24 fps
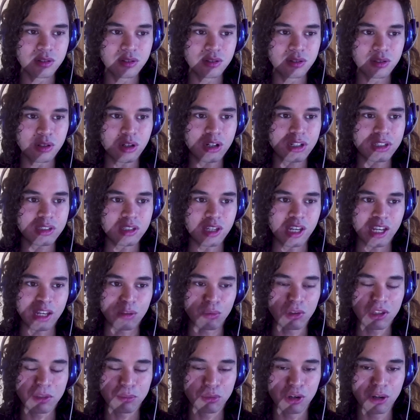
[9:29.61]
looks like and
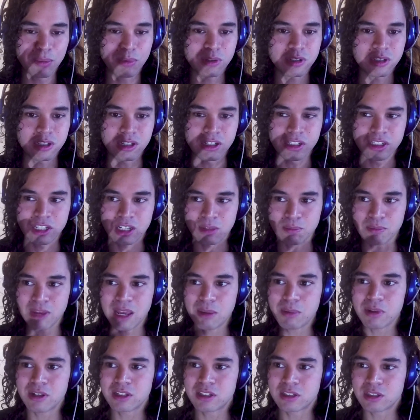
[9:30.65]
what the purpose is. Like
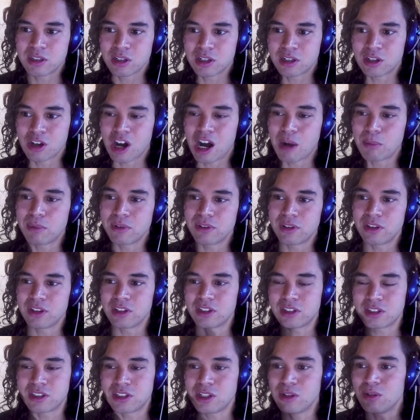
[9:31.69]
maybe it's the goblet that
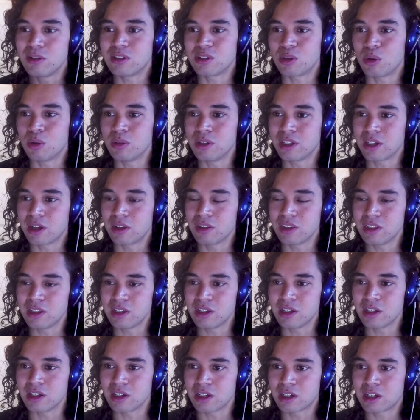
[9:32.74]
this dude's holding on
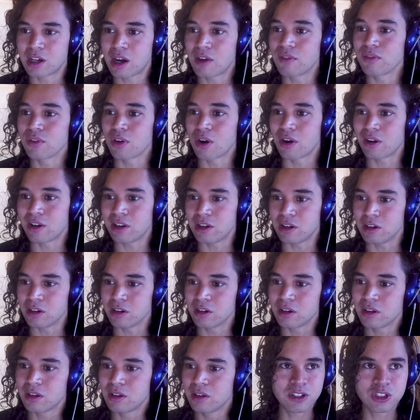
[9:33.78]
the cover art
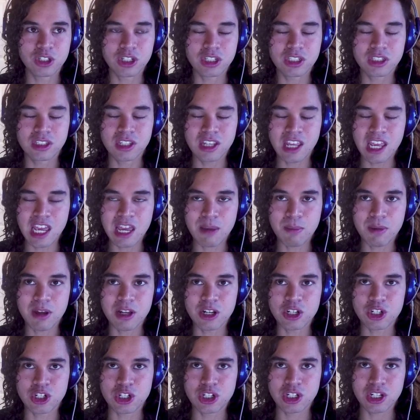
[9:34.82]
here. Just the
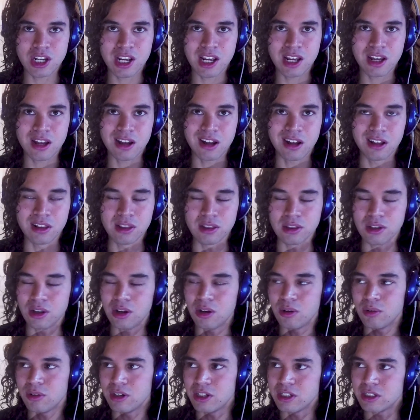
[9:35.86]
image
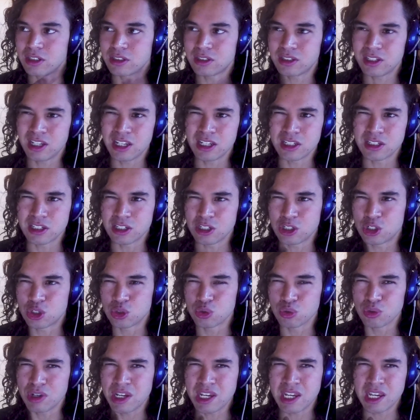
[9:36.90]
alone is
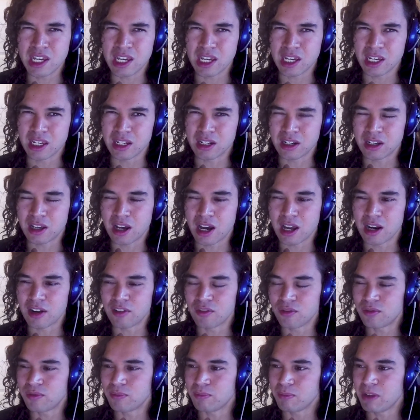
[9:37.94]
intriguing and kind
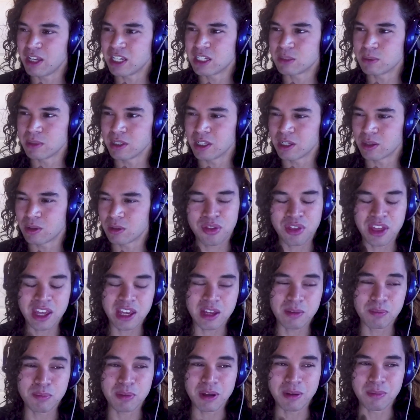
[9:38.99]
of makes me like think
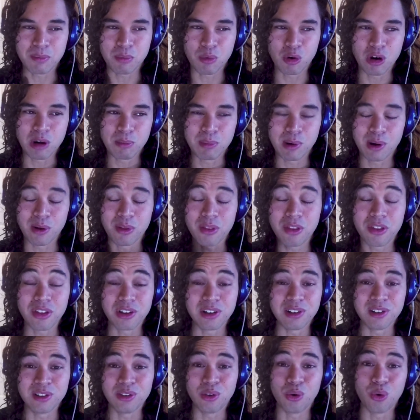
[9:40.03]
a bit more about the
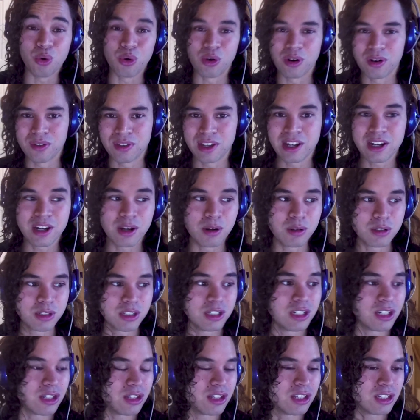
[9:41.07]
lore that goes
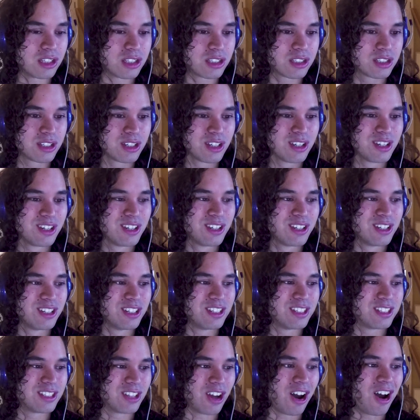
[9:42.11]
into this
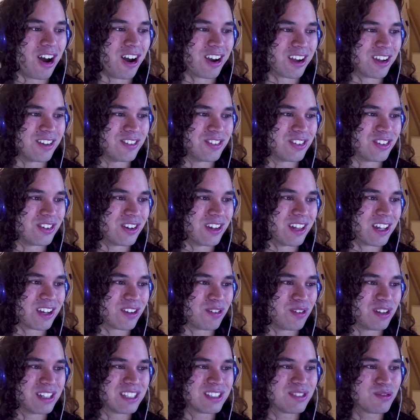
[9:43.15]
song, if you like.
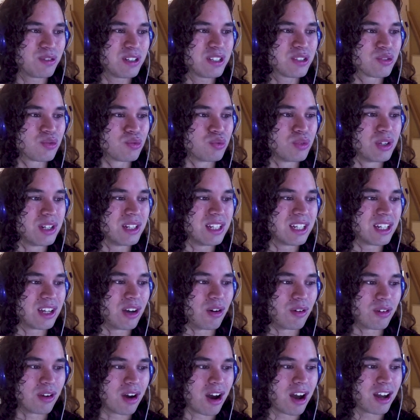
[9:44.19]
What's really
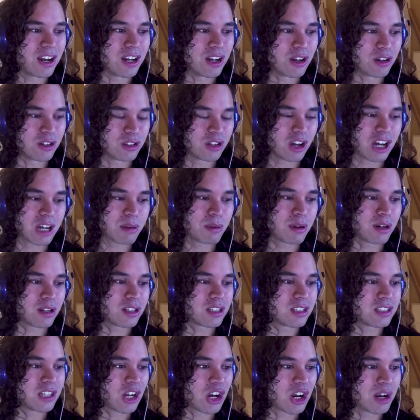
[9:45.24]
going on here? You're talking about a
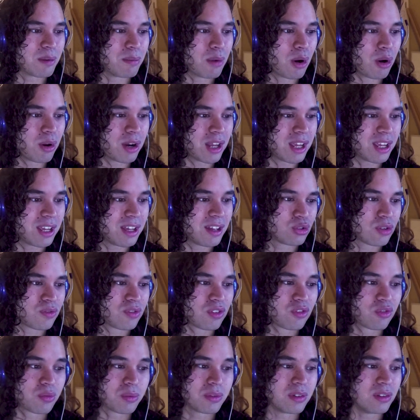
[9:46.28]
ceremony, drifting
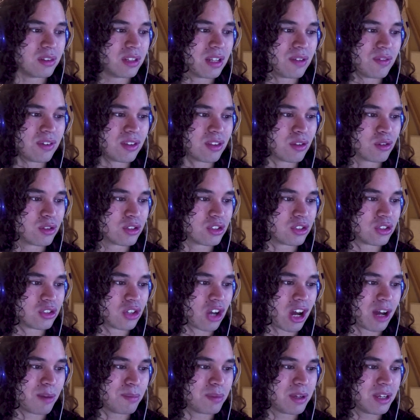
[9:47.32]
from the living, there's
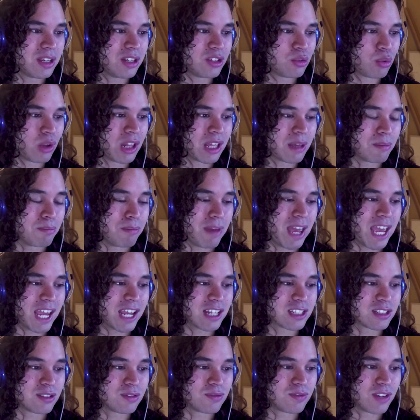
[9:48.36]
zombie dwelling
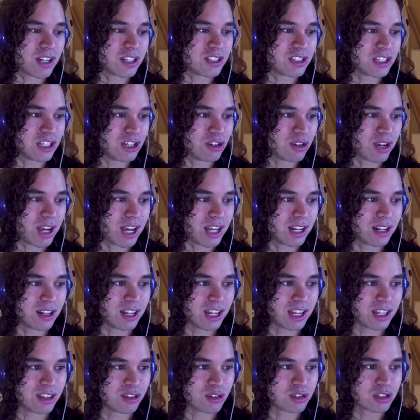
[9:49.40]
maggots infesting your head.
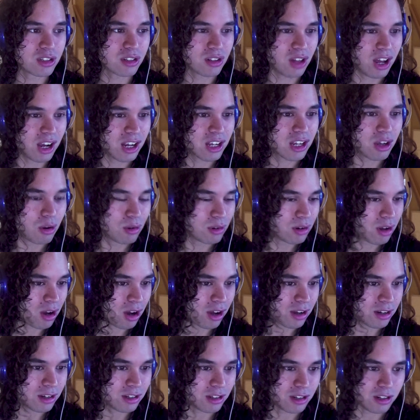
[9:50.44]
Like there's a lot going
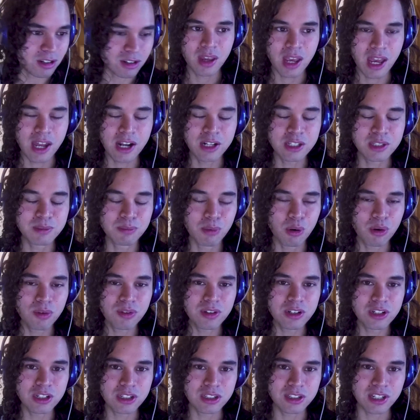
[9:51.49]
on here. And it's more
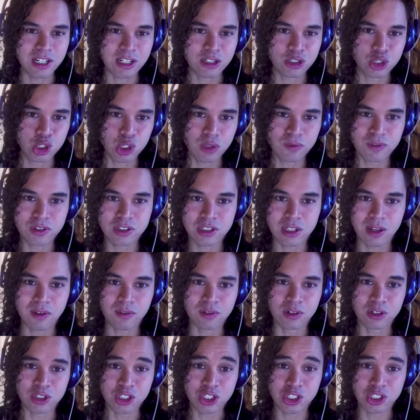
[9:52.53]
than just like surface
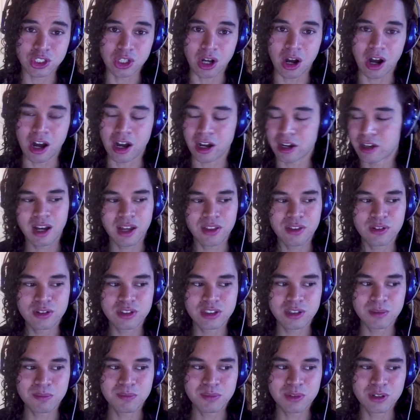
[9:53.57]
level shock. There's
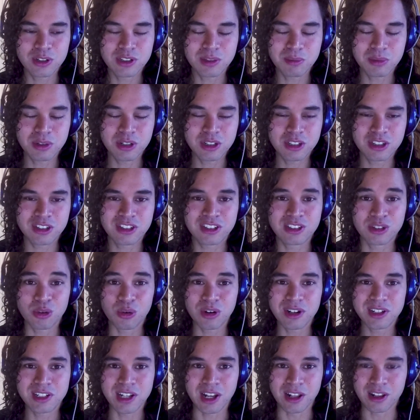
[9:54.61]
some good
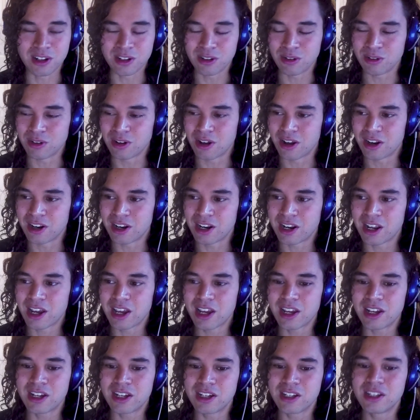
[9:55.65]
storytelling going on,
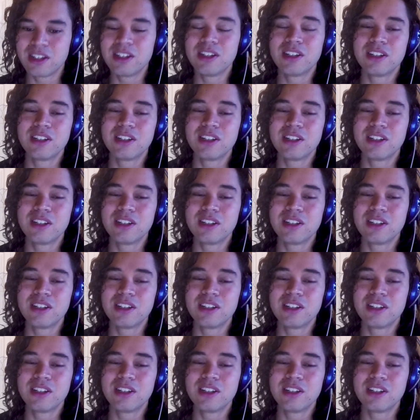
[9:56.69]
and